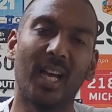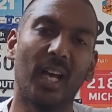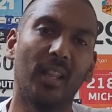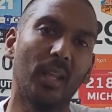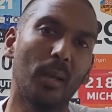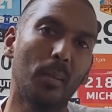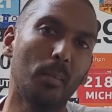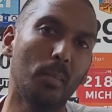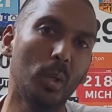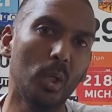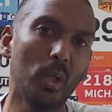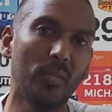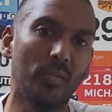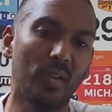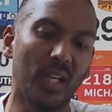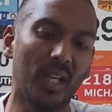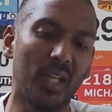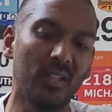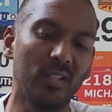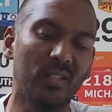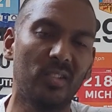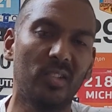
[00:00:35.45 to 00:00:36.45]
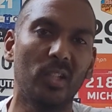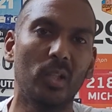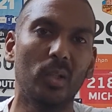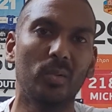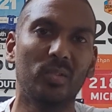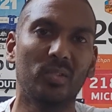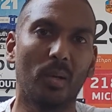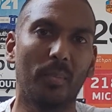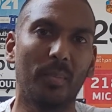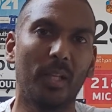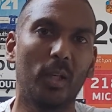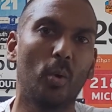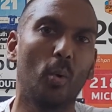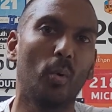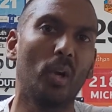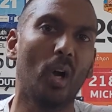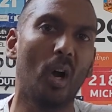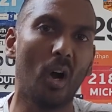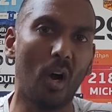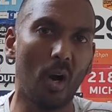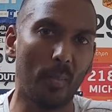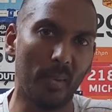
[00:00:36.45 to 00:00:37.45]
Now they're moving to something
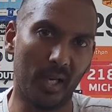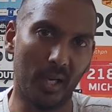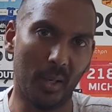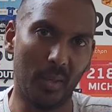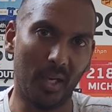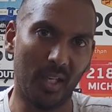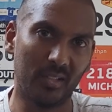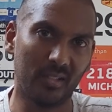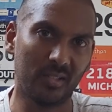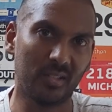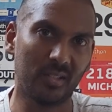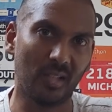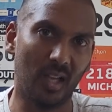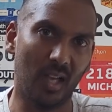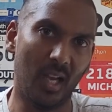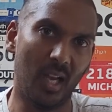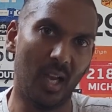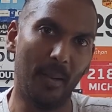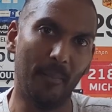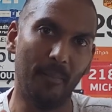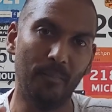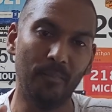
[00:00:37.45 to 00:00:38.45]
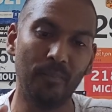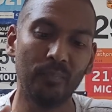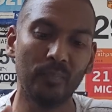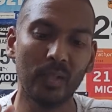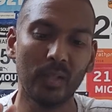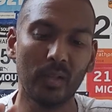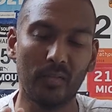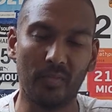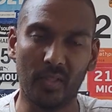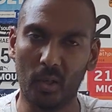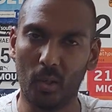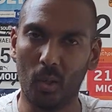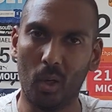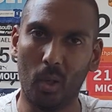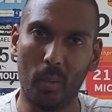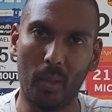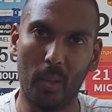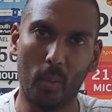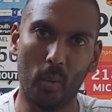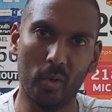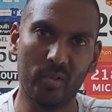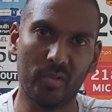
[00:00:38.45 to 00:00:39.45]
called Harmony OS for the
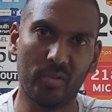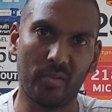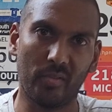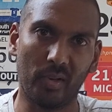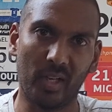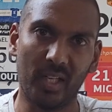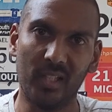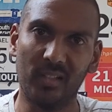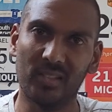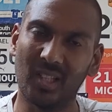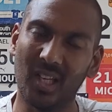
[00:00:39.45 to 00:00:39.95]
Huawei Watch 3.